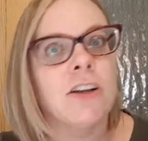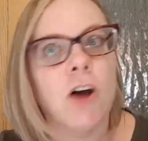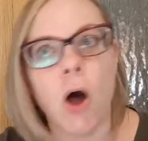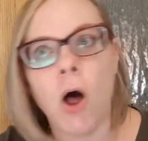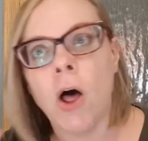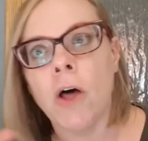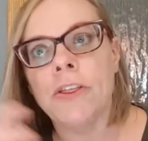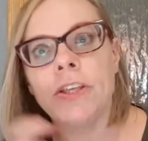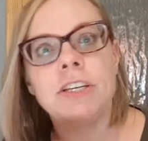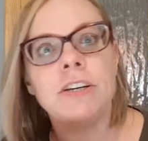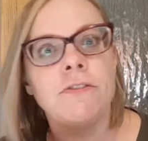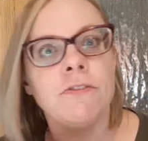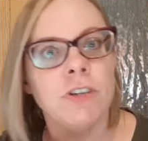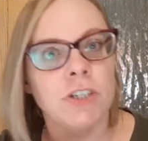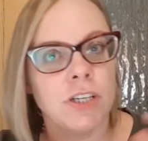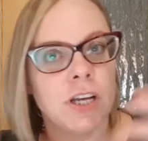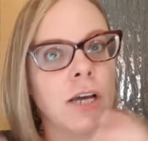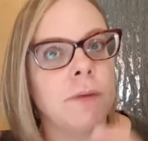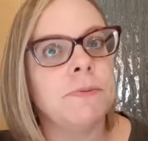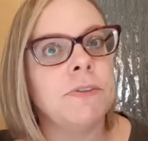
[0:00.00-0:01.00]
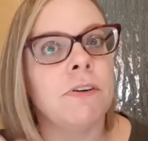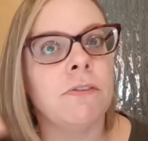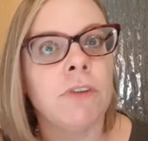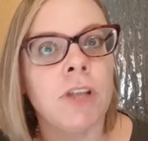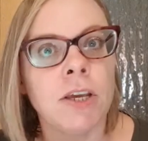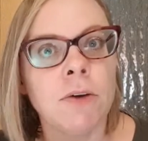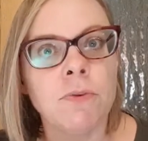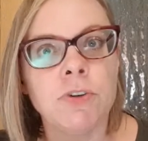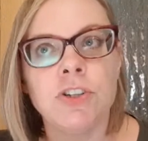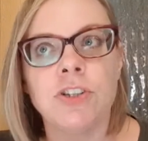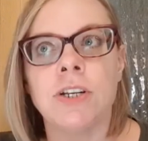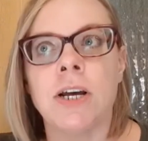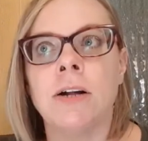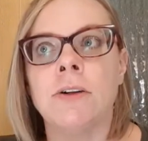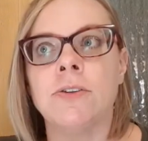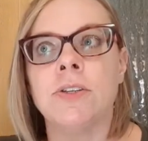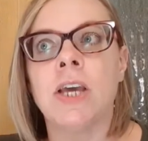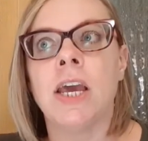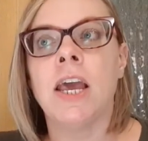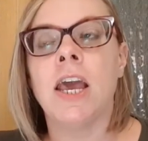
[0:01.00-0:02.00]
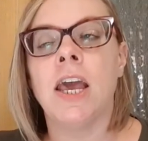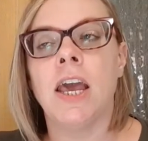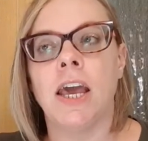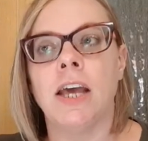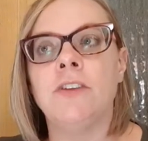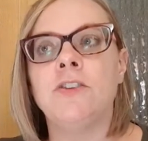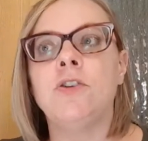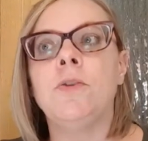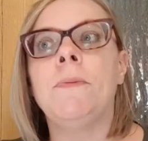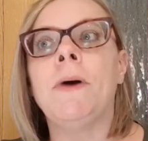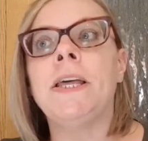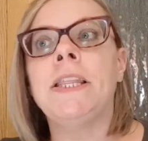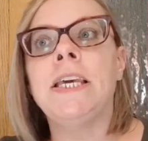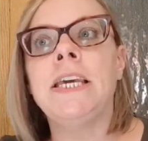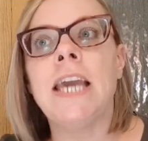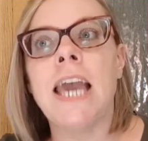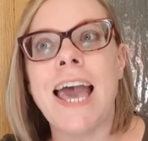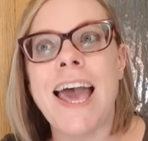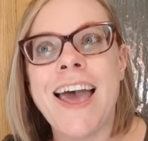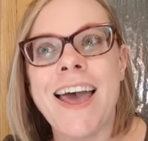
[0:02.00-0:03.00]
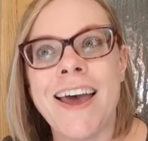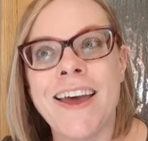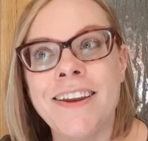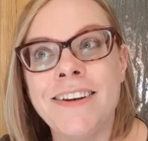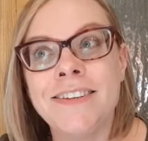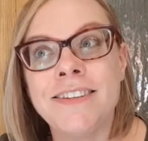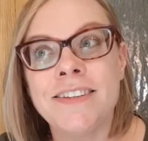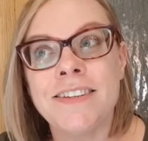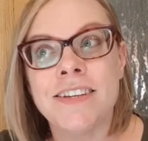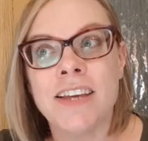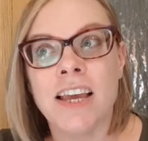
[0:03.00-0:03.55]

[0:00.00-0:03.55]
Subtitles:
all the different types of language styles. And so by the end,